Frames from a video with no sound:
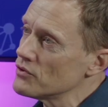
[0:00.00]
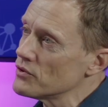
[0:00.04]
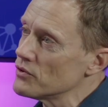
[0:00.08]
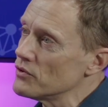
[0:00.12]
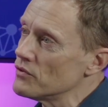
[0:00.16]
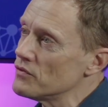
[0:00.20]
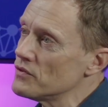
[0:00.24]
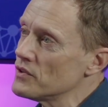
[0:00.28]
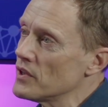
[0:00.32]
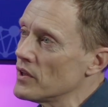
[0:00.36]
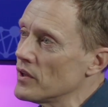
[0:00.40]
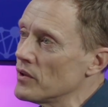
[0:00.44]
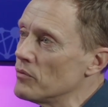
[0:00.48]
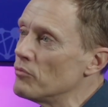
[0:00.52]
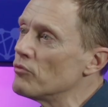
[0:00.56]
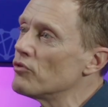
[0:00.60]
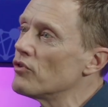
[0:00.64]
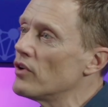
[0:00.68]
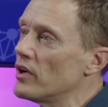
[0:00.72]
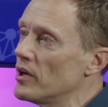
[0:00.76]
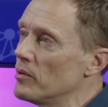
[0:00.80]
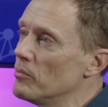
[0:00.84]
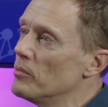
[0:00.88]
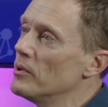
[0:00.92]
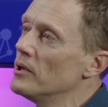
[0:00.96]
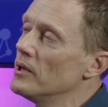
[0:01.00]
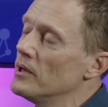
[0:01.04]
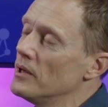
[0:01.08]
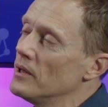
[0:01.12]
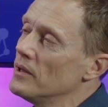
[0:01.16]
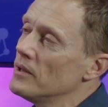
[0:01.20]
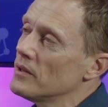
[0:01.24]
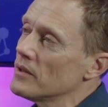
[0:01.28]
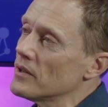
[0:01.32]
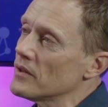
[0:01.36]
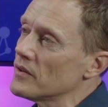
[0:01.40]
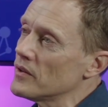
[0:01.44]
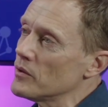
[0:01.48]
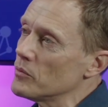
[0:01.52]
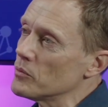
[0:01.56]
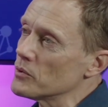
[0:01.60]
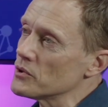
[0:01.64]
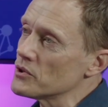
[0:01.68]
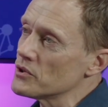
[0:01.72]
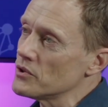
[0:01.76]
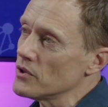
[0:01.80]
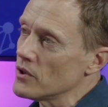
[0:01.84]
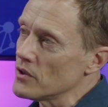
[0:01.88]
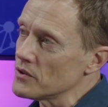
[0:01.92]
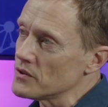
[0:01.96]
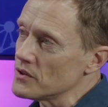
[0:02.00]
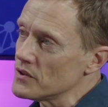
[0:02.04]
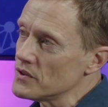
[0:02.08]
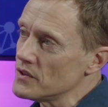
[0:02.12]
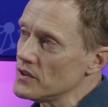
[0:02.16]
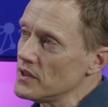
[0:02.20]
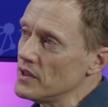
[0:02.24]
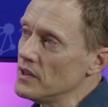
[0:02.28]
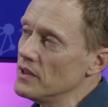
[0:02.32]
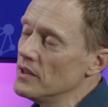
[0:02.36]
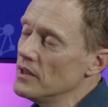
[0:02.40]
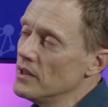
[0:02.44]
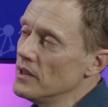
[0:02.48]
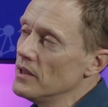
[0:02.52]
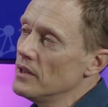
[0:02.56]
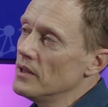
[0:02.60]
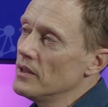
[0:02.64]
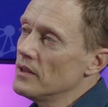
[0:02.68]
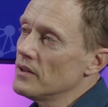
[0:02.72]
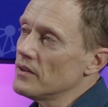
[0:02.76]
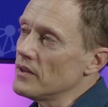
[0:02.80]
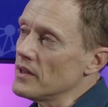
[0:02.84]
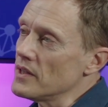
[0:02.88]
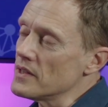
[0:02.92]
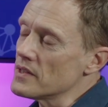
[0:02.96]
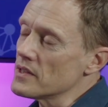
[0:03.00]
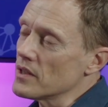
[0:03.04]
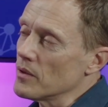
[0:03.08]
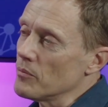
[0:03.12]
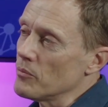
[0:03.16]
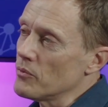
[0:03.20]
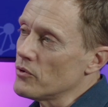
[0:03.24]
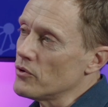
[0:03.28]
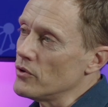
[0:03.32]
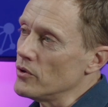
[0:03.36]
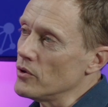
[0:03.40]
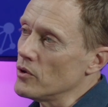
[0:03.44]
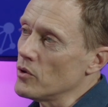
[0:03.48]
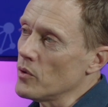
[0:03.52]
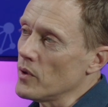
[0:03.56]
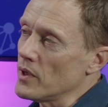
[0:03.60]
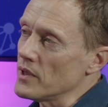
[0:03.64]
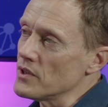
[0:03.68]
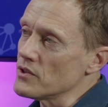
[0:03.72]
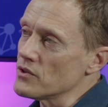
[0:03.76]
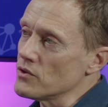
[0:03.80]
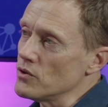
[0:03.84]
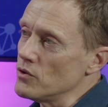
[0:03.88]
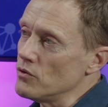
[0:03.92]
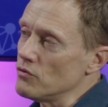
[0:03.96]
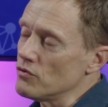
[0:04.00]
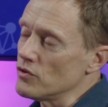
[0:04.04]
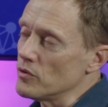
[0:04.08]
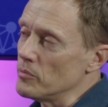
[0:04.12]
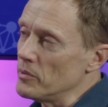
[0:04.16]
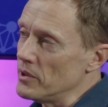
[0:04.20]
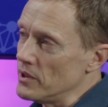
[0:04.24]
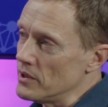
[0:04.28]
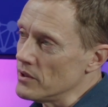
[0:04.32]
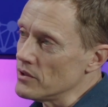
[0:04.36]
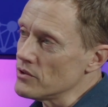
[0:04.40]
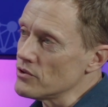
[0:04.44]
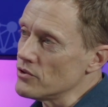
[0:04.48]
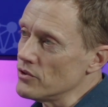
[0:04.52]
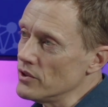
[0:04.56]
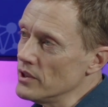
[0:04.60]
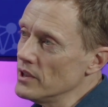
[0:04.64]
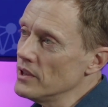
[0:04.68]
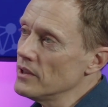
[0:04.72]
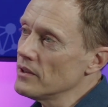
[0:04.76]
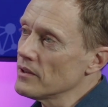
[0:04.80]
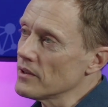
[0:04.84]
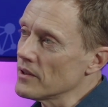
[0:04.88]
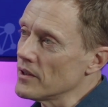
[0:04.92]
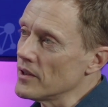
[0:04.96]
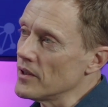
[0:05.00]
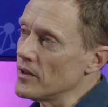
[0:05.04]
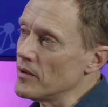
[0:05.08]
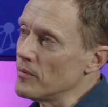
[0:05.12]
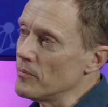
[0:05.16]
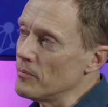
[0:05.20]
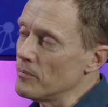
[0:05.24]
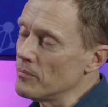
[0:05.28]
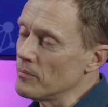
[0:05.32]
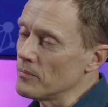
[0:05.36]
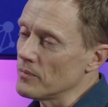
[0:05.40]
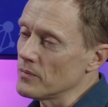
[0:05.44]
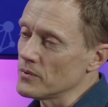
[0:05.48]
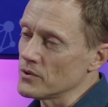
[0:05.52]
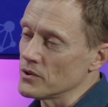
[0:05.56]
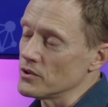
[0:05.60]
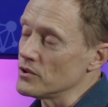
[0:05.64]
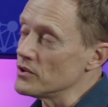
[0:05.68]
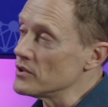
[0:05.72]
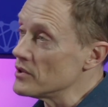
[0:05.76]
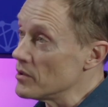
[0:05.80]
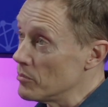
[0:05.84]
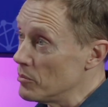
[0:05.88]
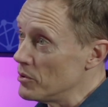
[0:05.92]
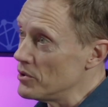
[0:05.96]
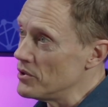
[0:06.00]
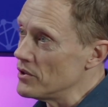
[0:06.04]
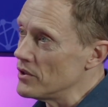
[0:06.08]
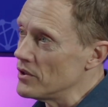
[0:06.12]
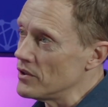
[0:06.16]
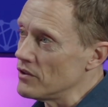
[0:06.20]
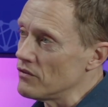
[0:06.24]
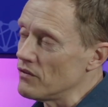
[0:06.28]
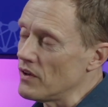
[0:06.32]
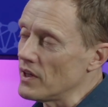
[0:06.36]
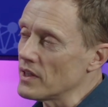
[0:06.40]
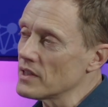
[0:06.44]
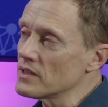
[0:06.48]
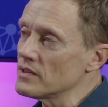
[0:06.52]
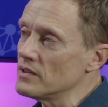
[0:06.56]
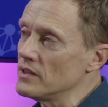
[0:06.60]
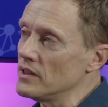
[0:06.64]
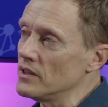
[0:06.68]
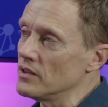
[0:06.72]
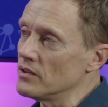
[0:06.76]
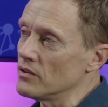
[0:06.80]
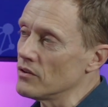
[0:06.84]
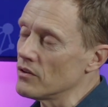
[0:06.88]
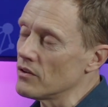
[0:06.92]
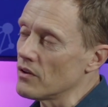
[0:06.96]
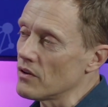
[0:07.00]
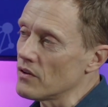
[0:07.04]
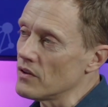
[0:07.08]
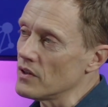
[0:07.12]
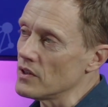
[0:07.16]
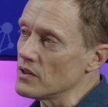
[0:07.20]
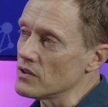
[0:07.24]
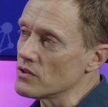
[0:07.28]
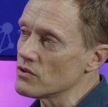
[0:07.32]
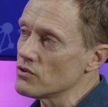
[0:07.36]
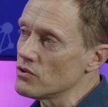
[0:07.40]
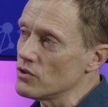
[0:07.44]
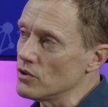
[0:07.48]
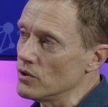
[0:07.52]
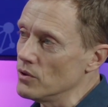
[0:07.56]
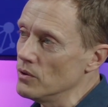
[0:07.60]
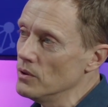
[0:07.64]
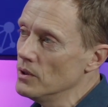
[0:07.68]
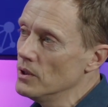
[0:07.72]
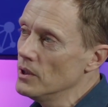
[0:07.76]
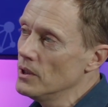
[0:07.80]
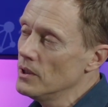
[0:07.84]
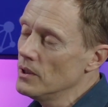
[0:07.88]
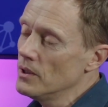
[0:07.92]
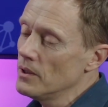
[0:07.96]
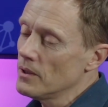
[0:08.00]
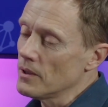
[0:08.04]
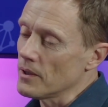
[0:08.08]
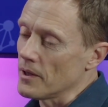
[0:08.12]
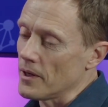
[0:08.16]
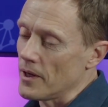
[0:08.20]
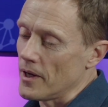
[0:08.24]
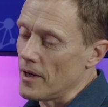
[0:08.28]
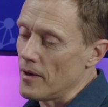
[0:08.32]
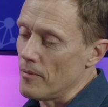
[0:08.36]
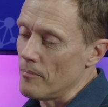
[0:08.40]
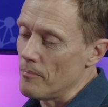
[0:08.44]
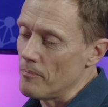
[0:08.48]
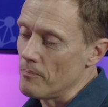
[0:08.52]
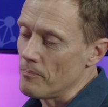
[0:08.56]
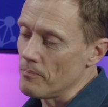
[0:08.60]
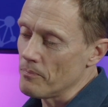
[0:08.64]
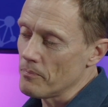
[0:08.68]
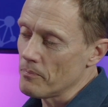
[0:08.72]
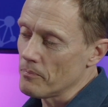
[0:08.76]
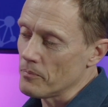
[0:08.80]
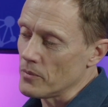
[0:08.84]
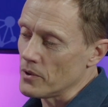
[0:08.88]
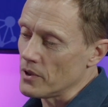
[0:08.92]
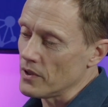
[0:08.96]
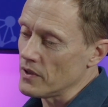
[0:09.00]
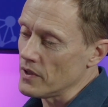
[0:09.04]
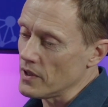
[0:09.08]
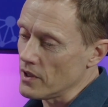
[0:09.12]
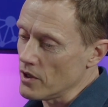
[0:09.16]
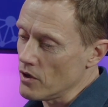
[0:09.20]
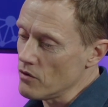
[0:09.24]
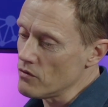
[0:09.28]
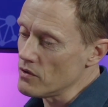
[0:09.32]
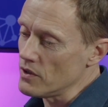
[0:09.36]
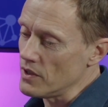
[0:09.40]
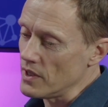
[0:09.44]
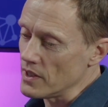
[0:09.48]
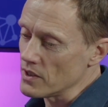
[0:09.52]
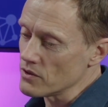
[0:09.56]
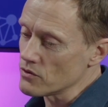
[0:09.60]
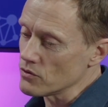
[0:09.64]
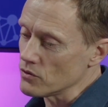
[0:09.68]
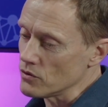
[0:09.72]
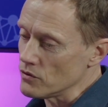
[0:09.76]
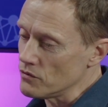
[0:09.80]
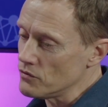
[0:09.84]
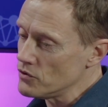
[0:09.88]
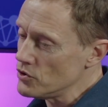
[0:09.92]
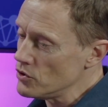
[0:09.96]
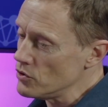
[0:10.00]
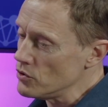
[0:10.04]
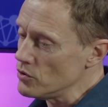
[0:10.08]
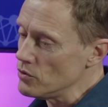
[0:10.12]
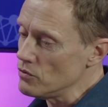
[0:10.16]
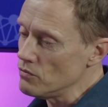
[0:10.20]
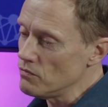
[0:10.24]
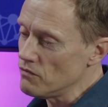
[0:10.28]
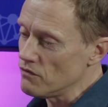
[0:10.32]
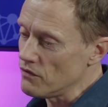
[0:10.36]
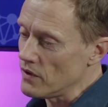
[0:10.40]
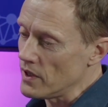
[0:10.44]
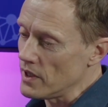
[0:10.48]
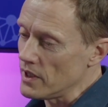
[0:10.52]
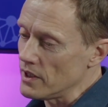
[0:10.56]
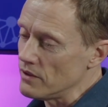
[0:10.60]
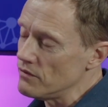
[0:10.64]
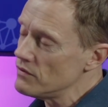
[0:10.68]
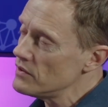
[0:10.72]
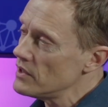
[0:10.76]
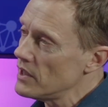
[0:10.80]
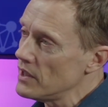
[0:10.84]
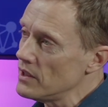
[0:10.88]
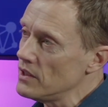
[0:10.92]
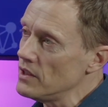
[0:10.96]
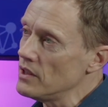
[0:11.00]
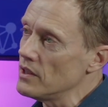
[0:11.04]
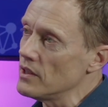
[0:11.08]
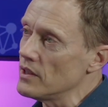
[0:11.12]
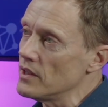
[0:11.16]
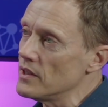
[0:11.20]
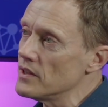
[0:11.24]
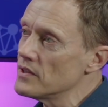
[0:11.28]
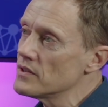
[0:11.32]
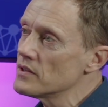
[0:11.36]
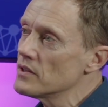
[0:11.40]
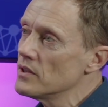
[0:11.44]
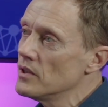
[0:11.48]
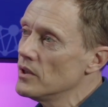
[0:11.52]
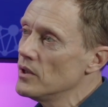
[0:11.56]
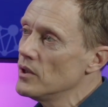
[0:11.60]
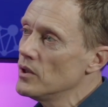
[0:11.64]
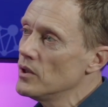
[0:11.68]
sort of time frame. I think we'll start to see things come through quite soon from industry, such as the Moderna vaccine and other things too. But I think over the next sort of 2, 5, 10 years,